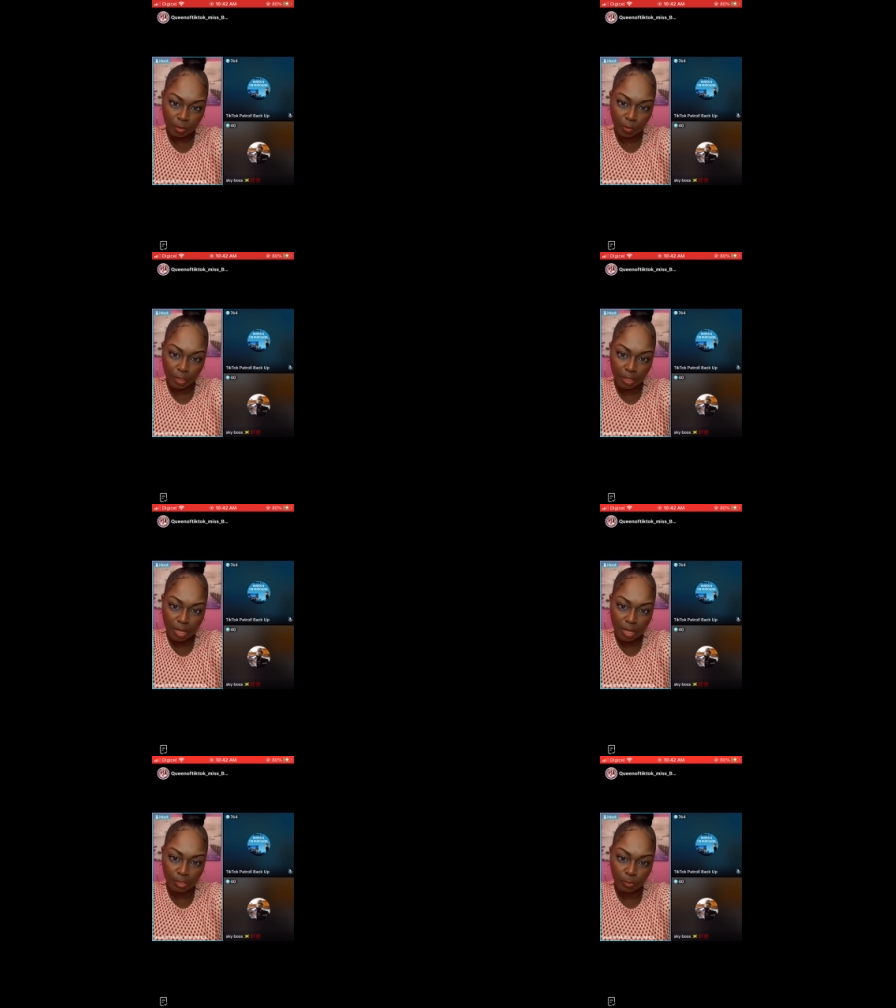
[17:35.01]
Court
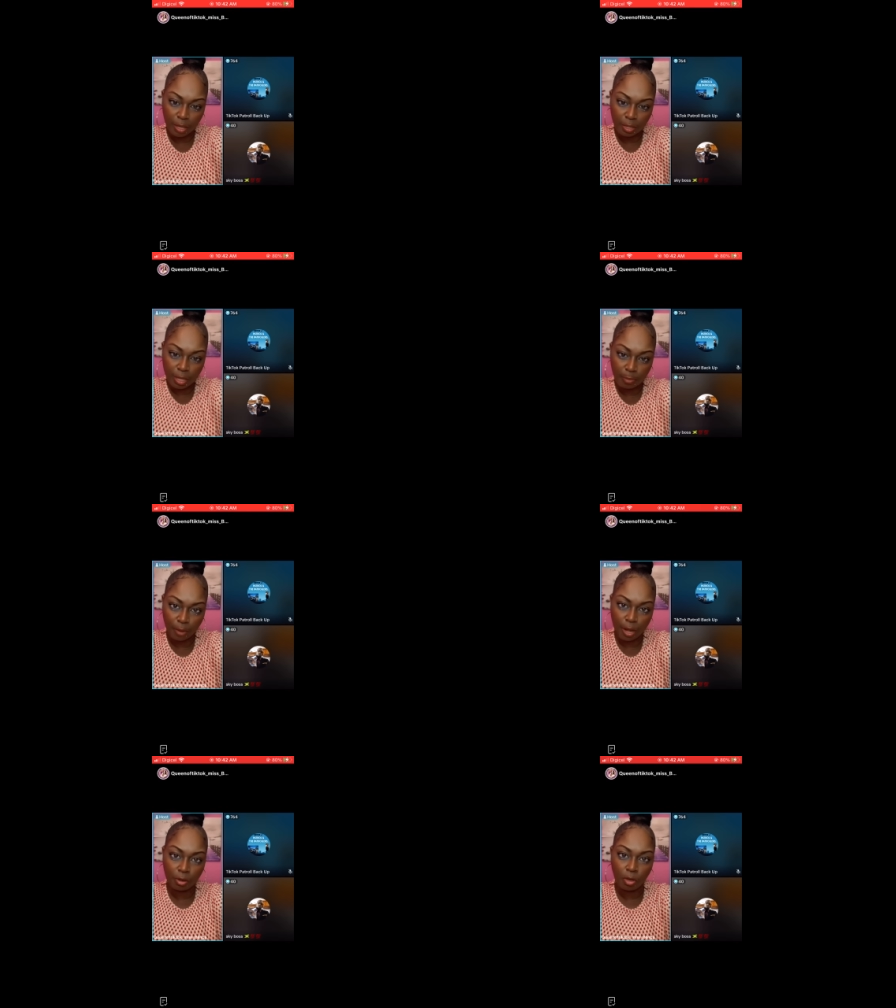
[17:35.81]
case where I keep
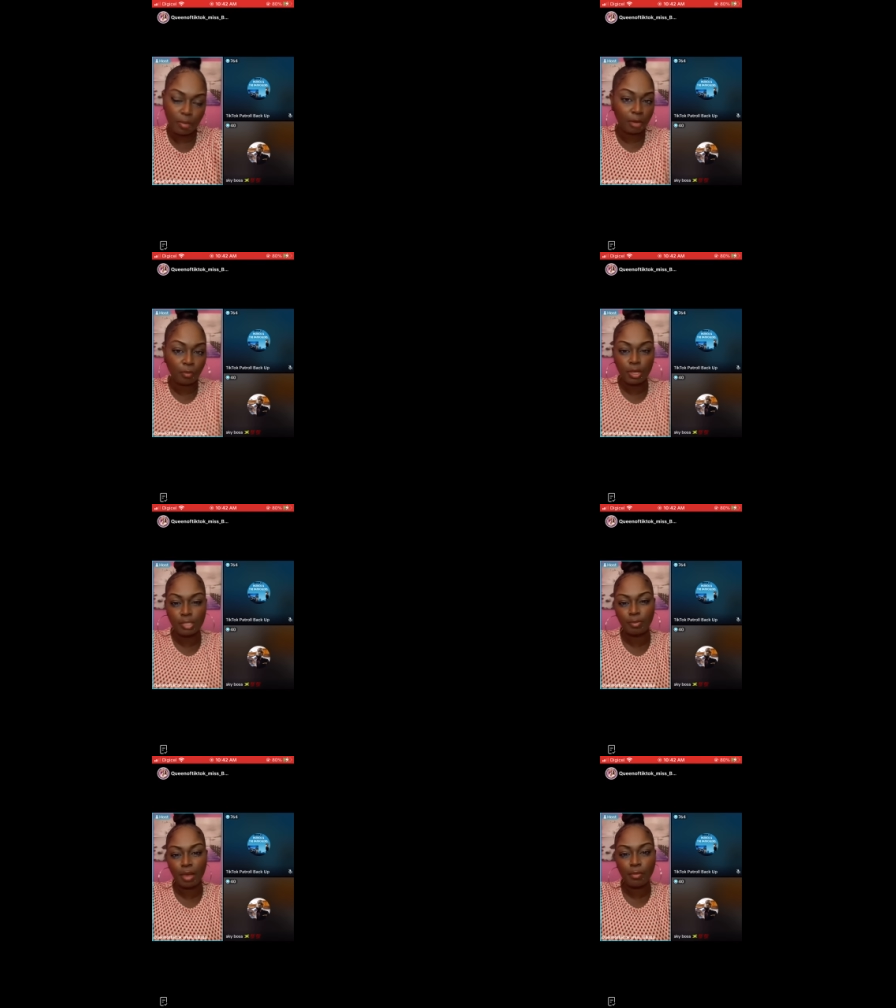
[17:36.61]
right now. May I
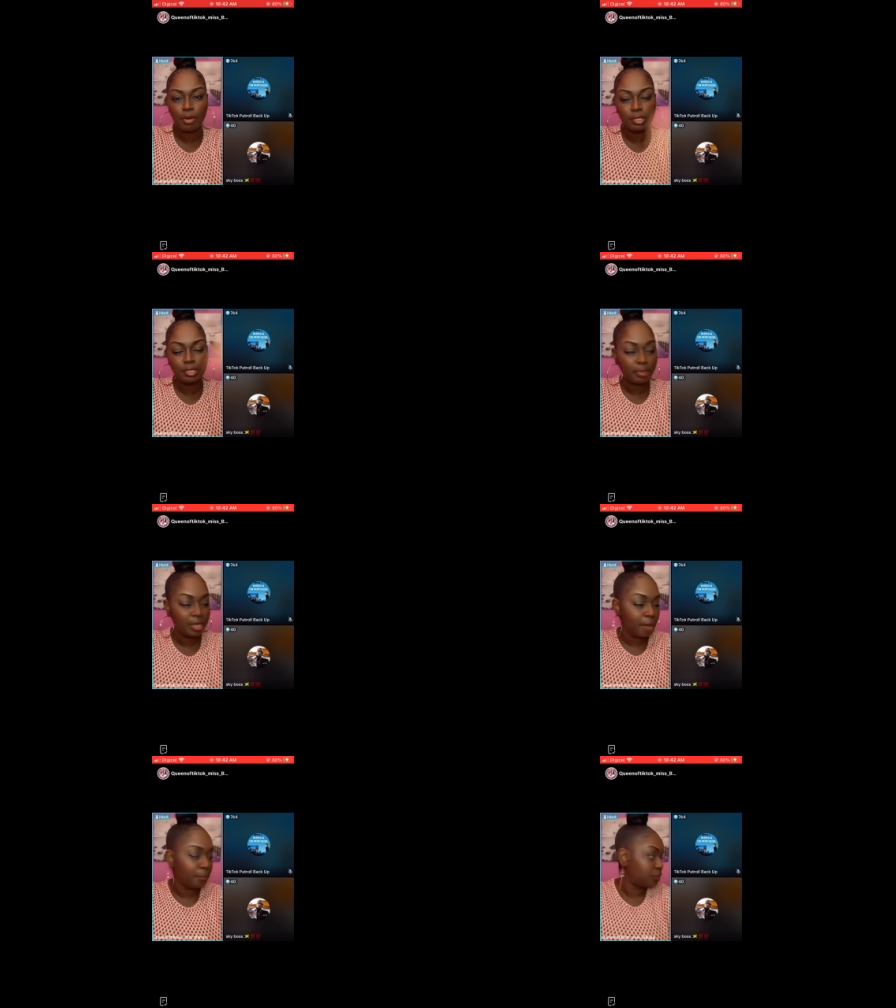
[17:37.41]
raise my money so I
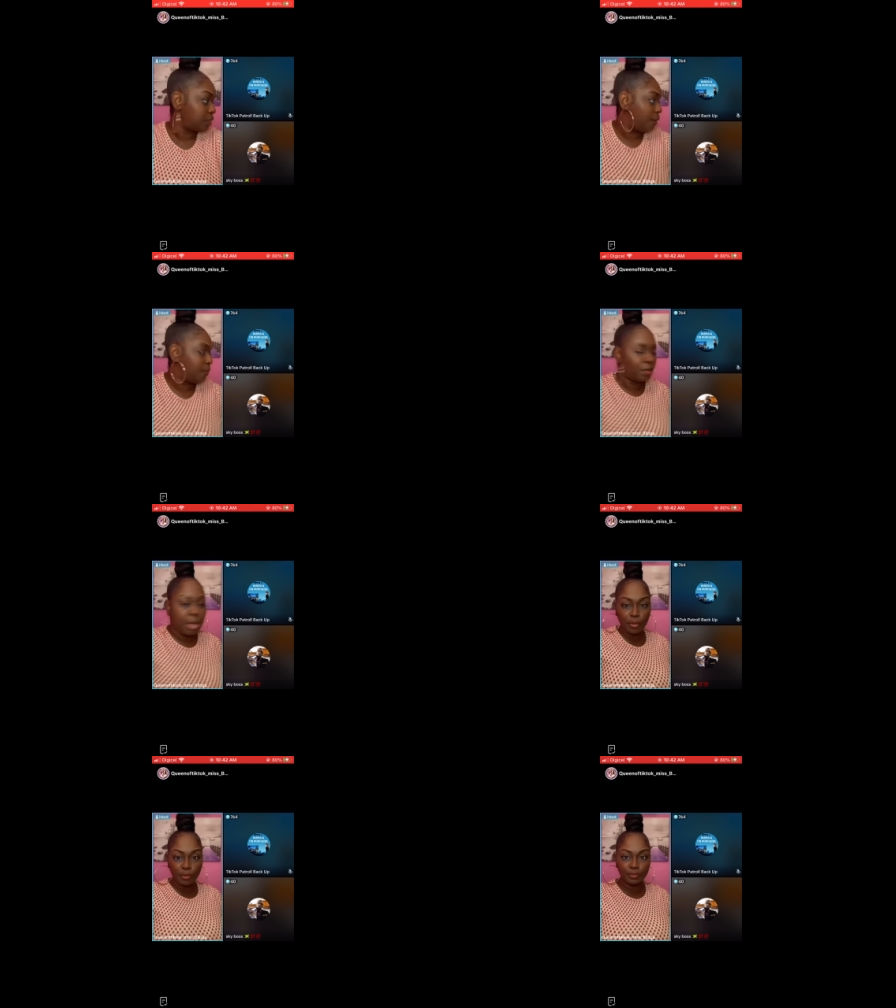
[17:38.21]
can put on my
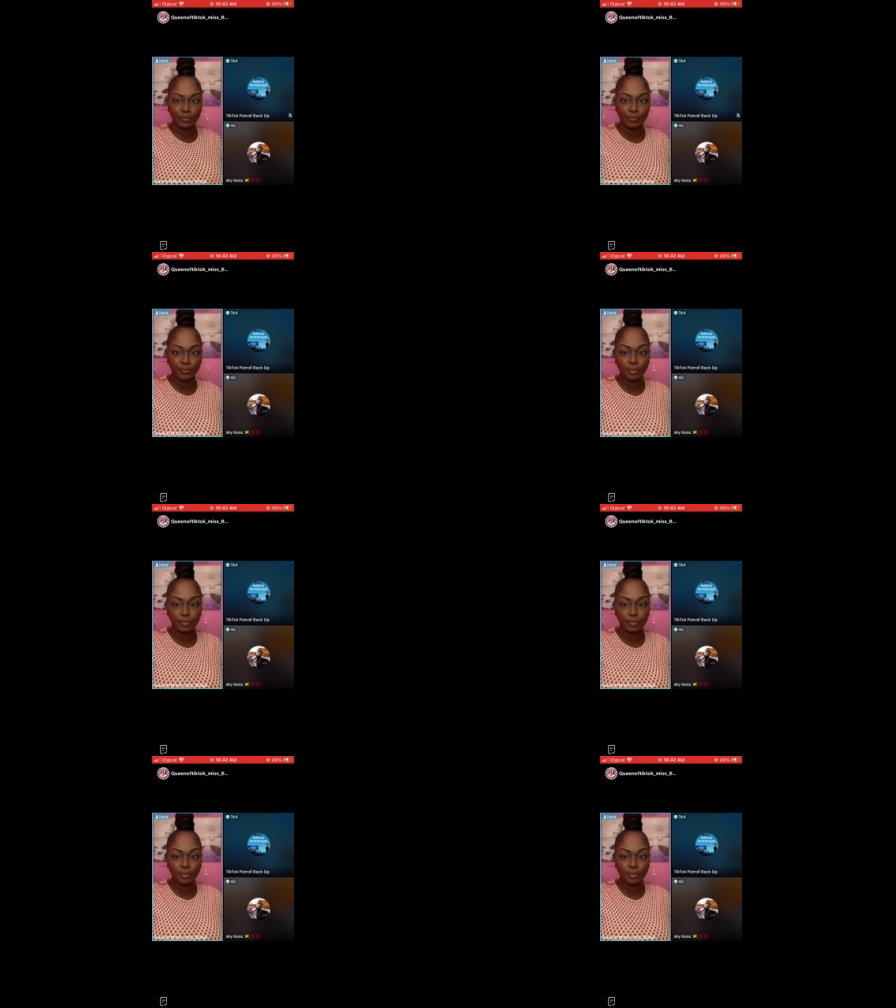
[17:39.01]
gown.